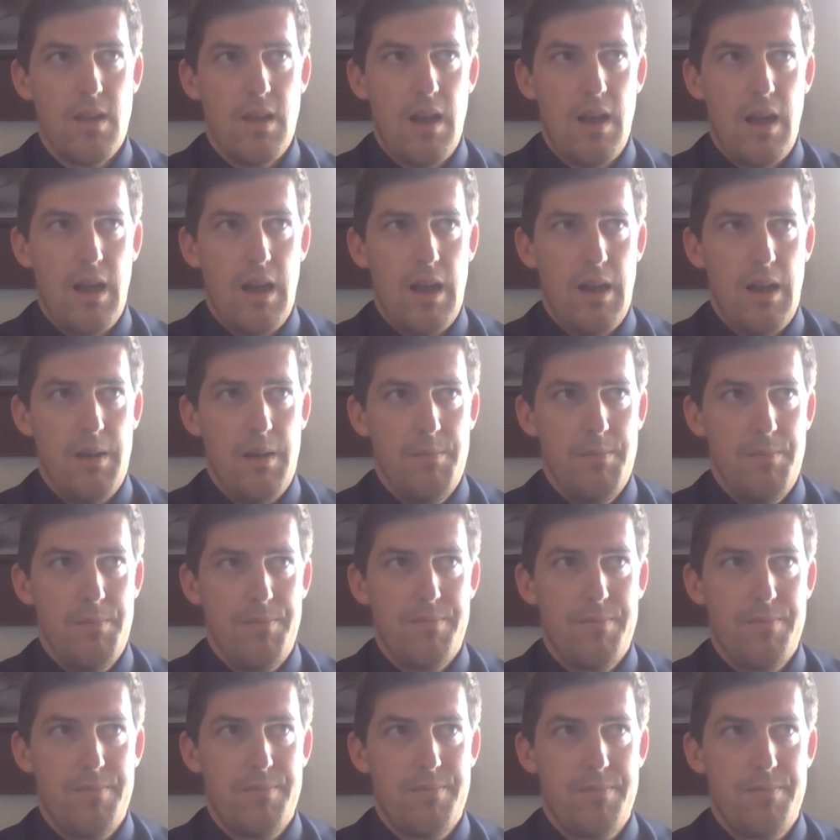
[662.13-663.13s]
uh,
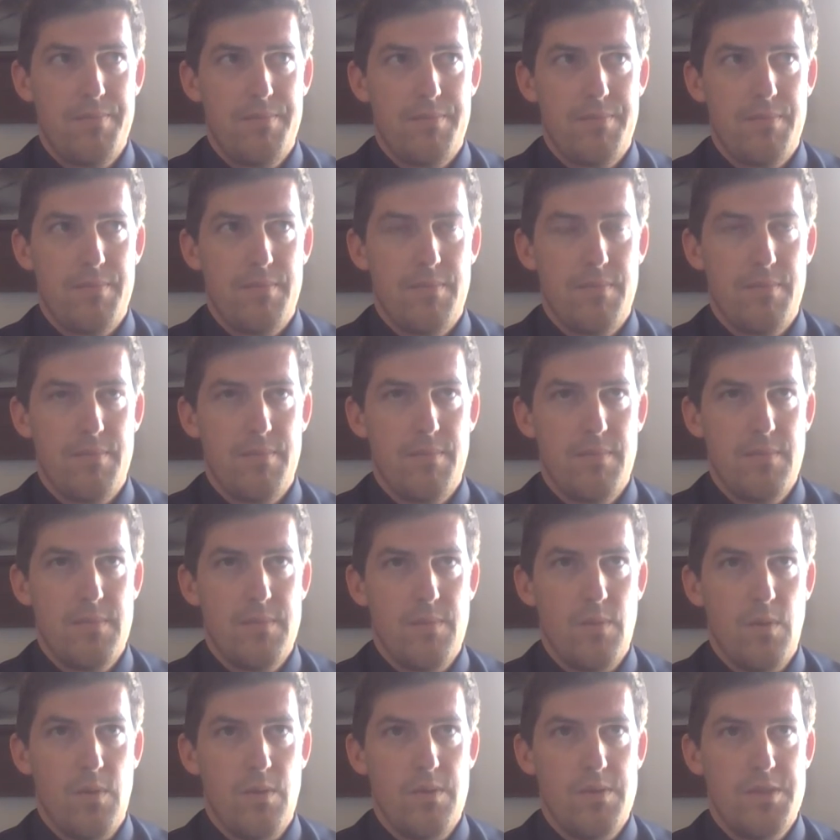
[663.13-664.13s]

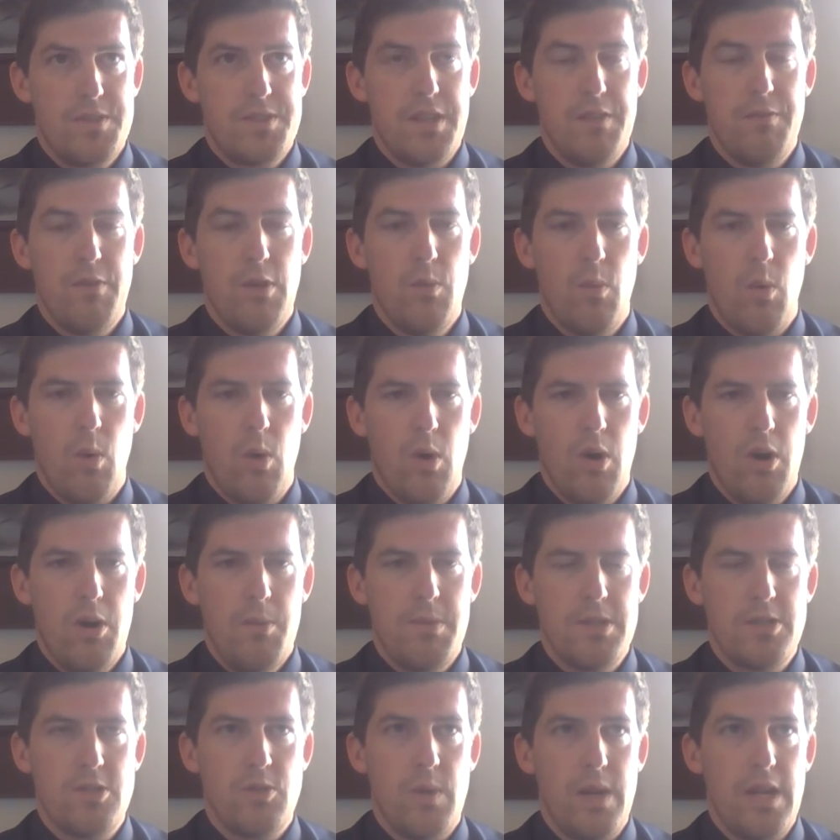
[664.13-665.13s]
civil war
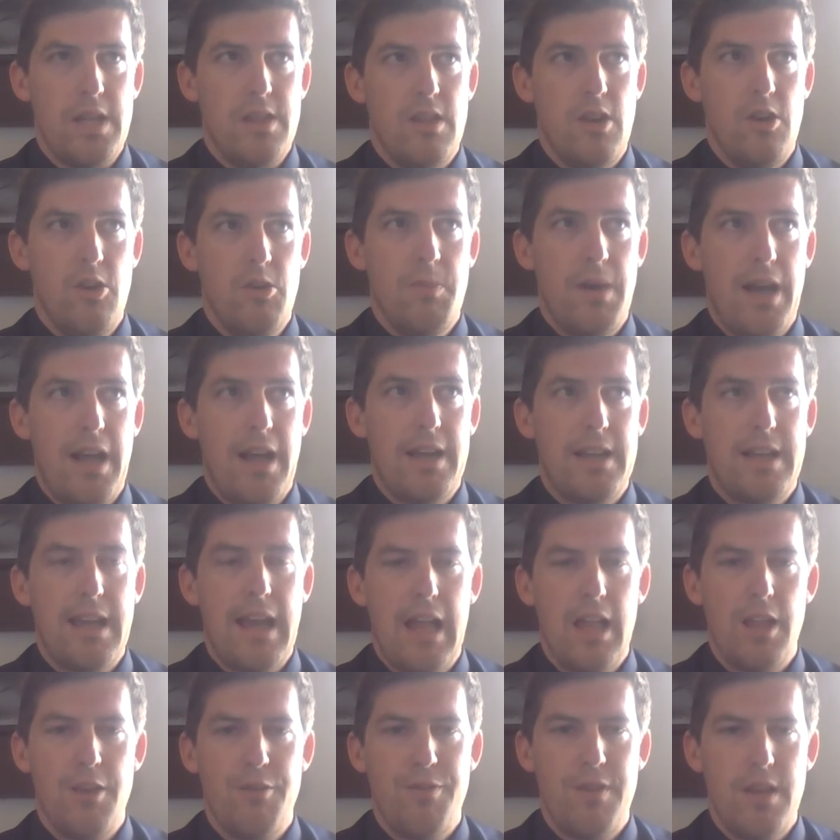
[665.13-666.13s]
between the Umayyad
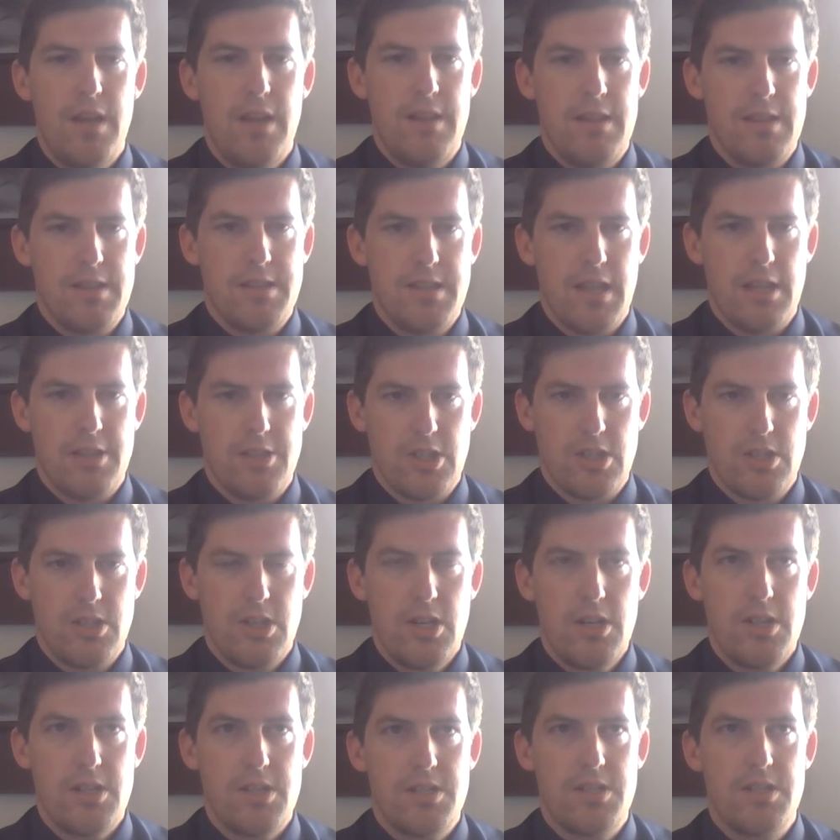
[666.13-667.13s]
Caliphate and the Seljuk
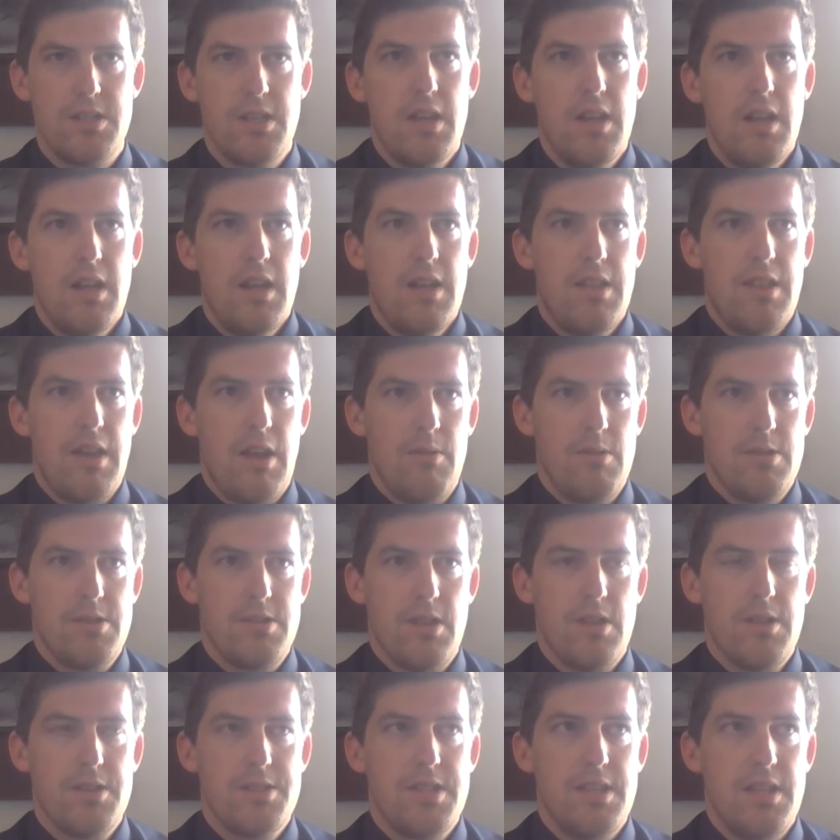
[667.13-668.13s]
Turks that
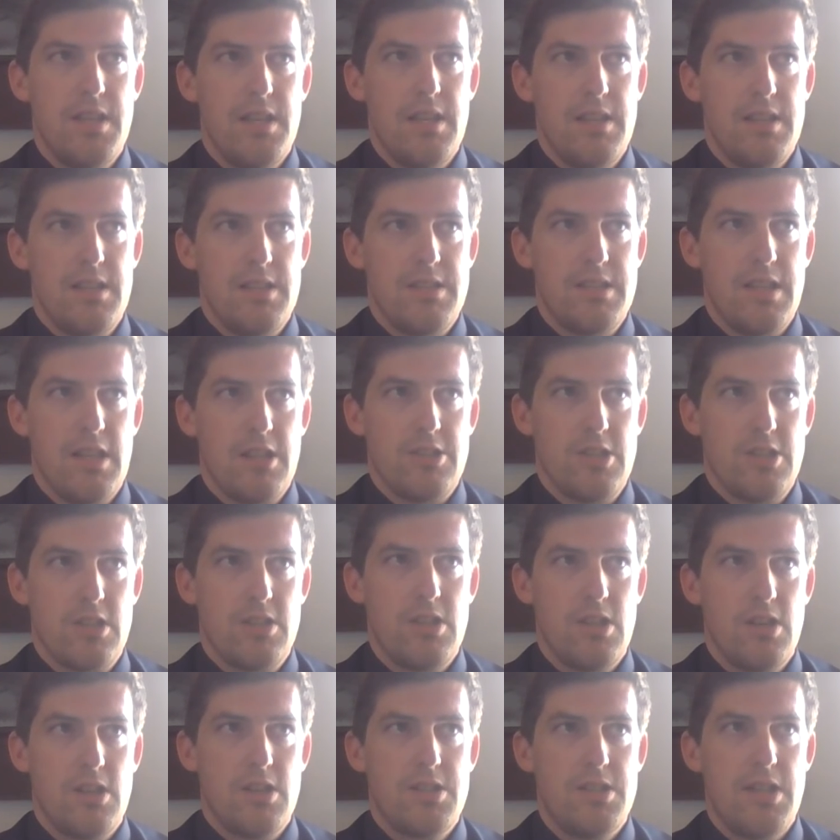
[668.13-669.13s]
resulted in the Seljuk
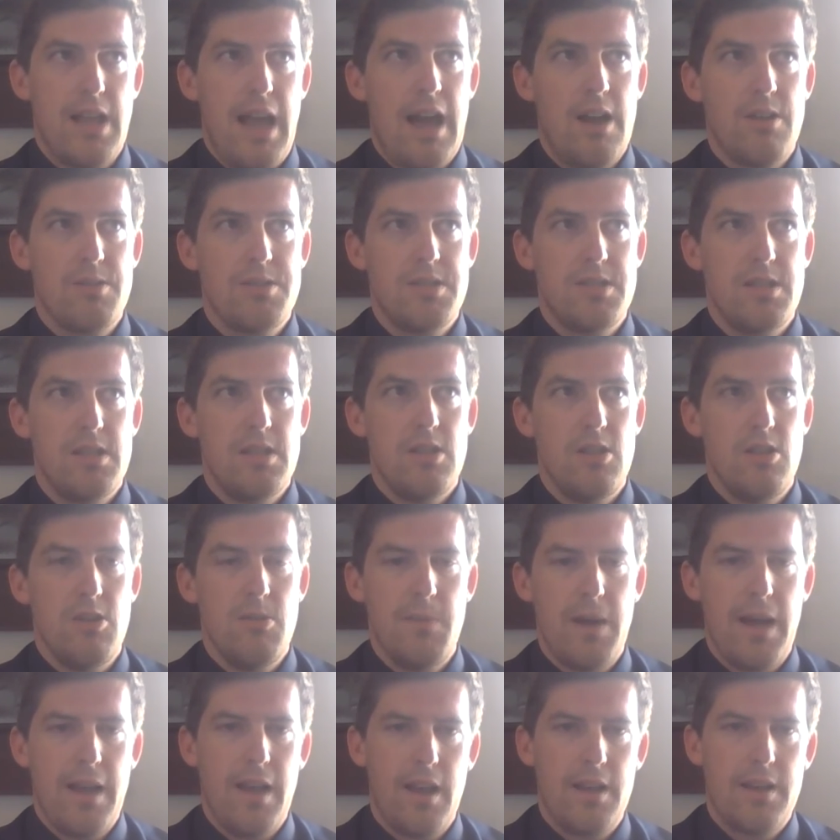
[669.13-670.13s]
Turks ousting the
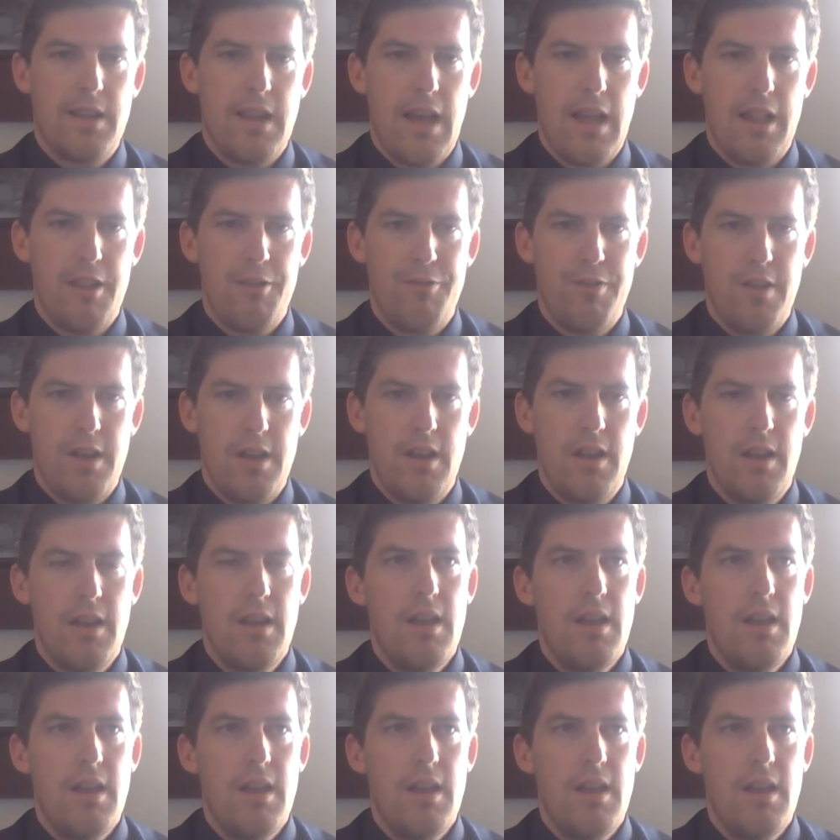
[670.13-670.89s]
Umayyad Caliphate